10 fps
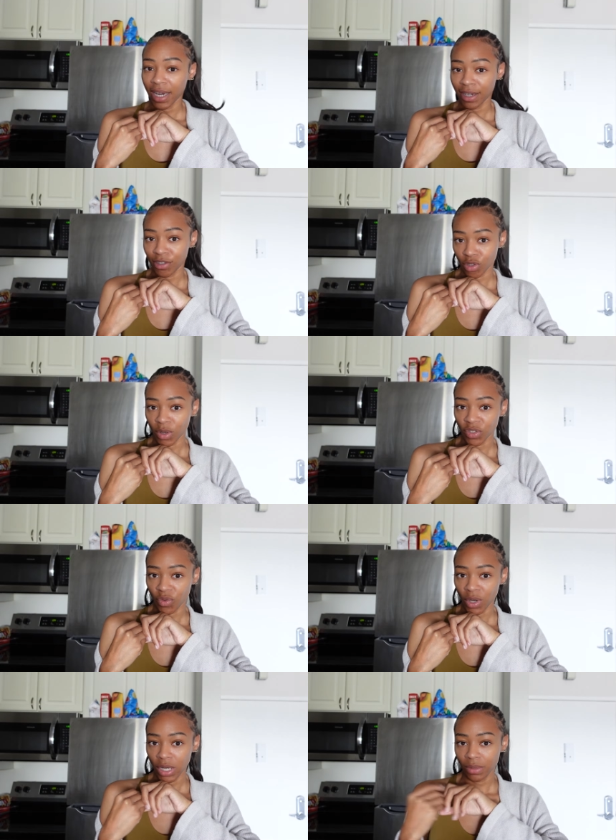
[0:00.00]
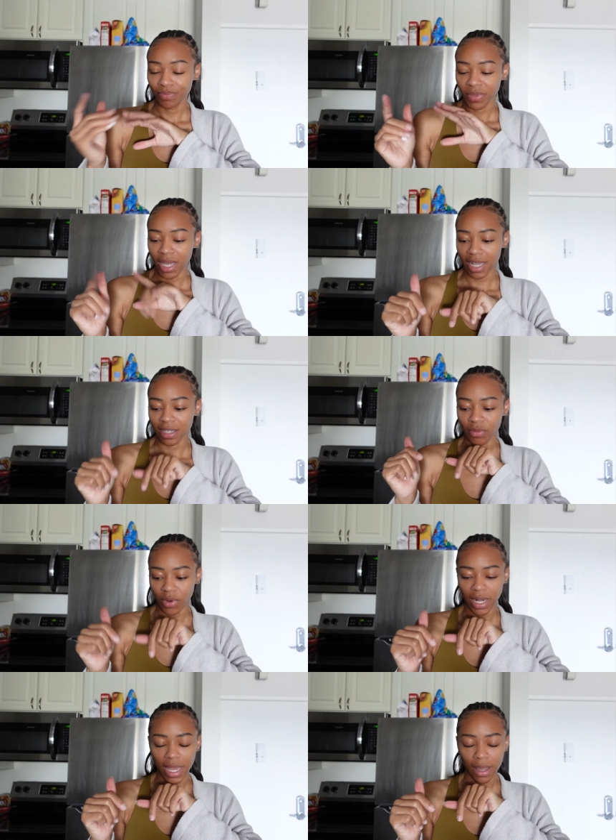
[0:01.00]
any storage for it as of
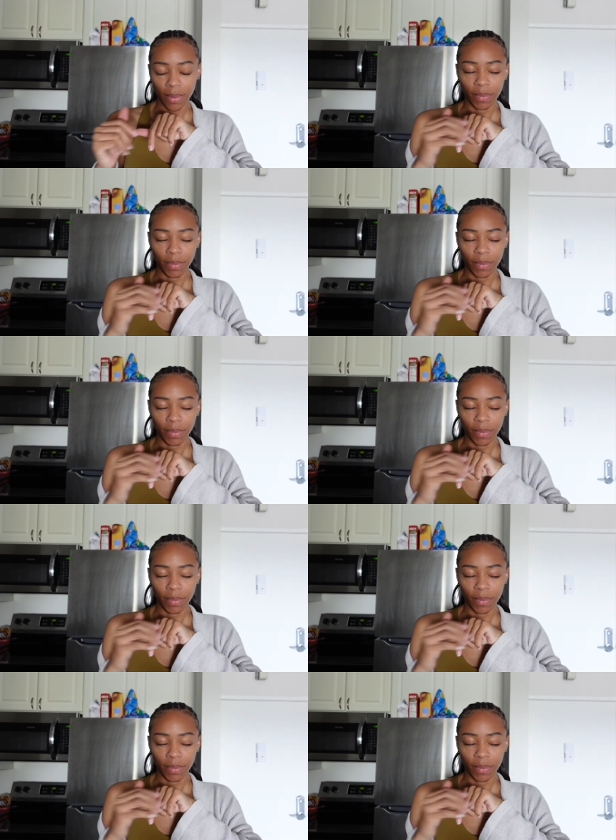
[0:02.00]
right now.